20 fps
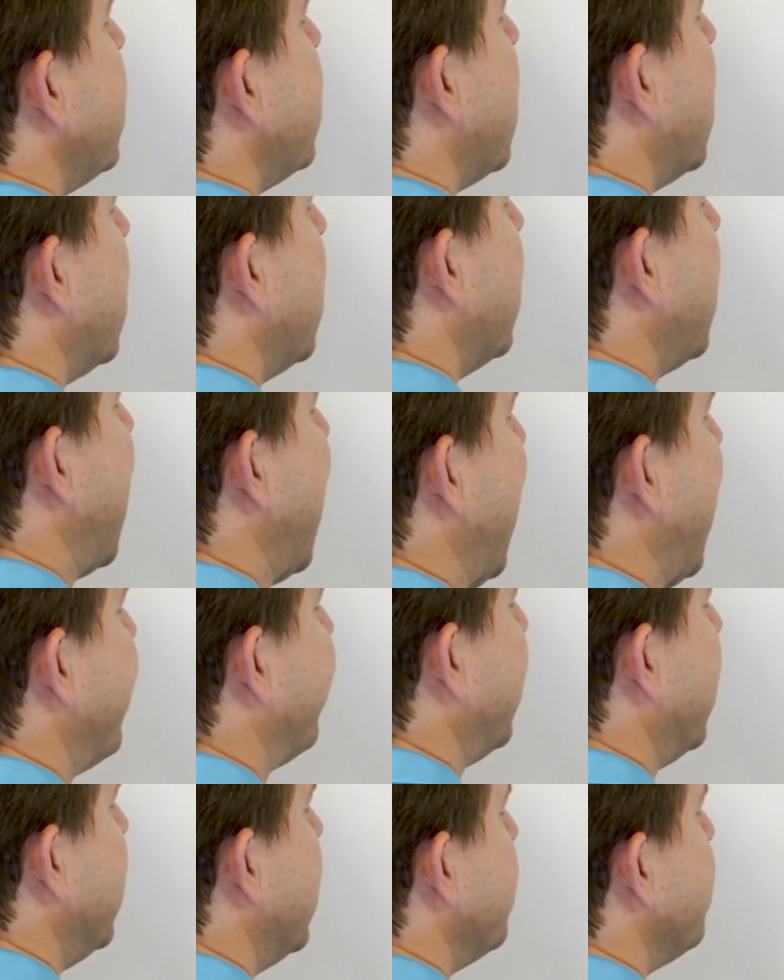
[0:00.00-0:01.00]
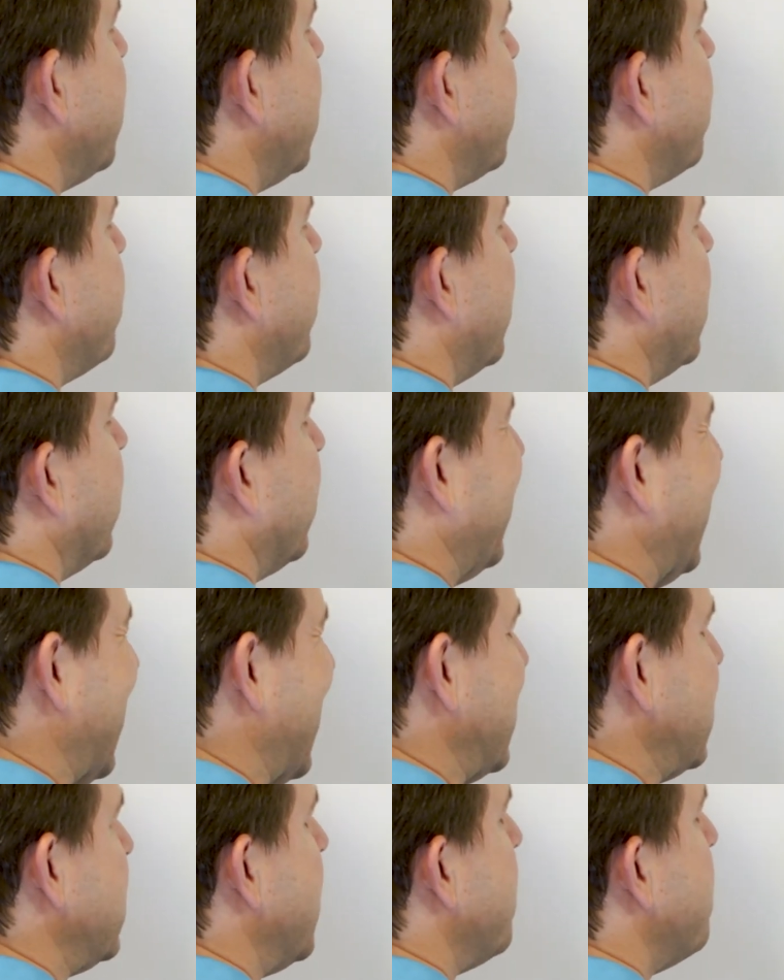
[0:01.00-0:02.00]
uh, I have m, or
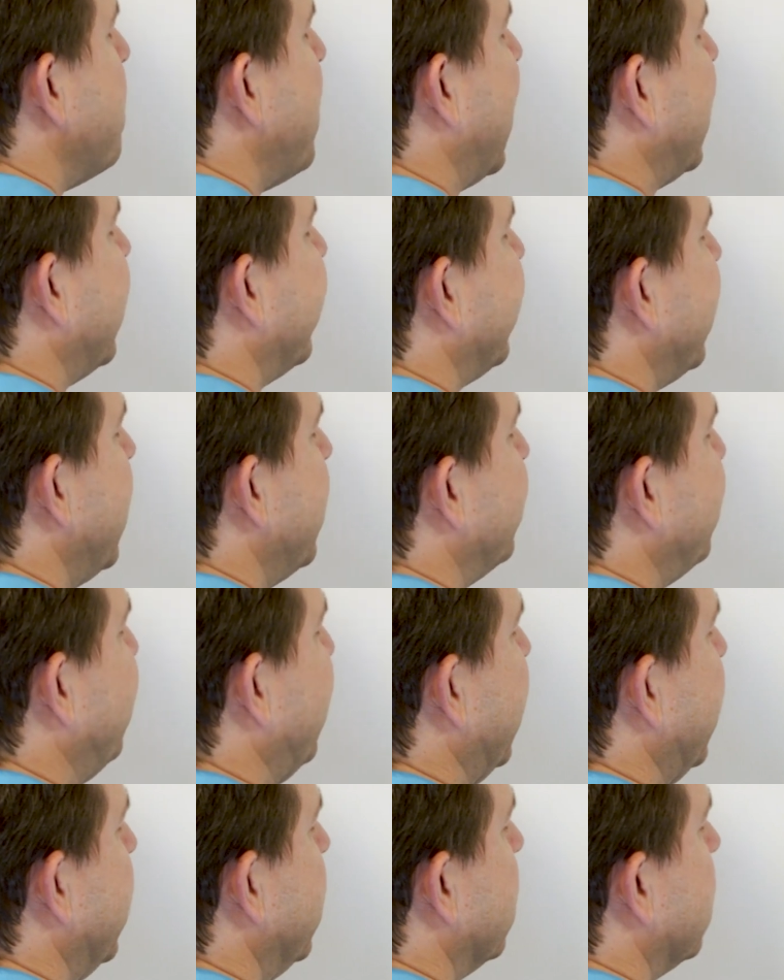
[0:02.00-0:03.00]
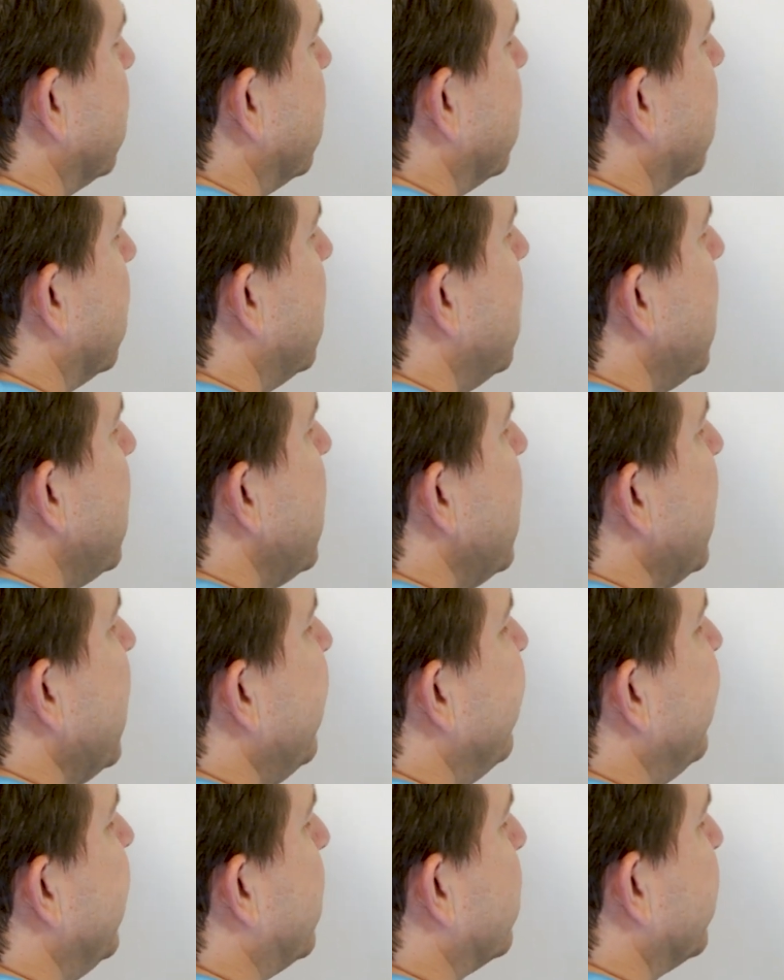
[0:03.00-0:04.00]
n minus mg,
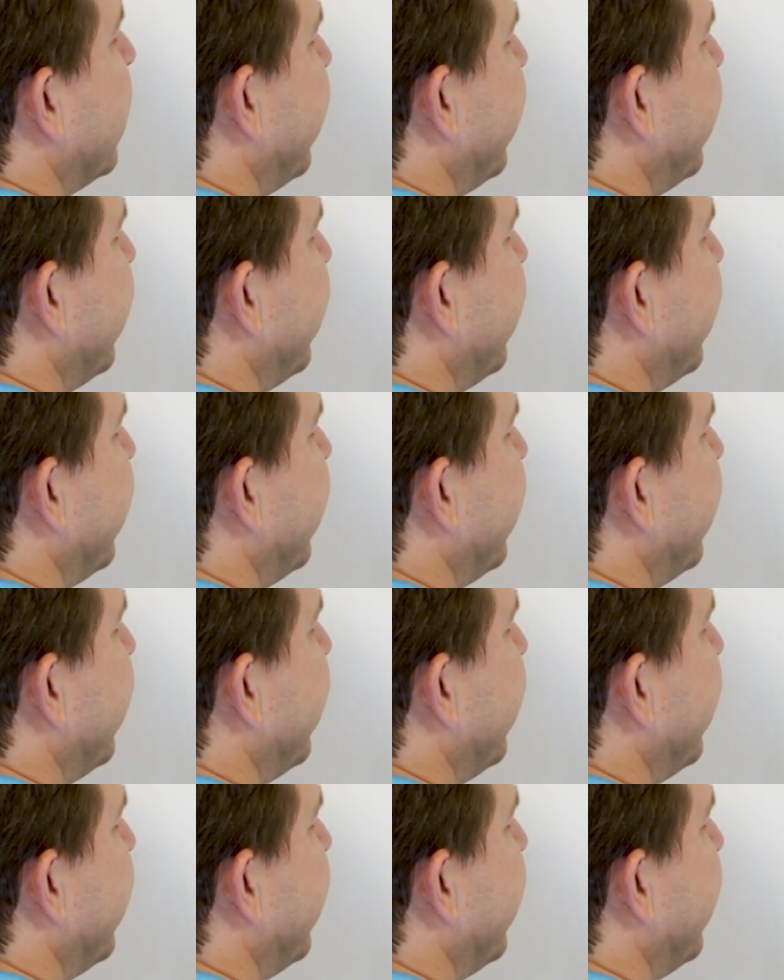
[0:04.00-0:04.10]
is equal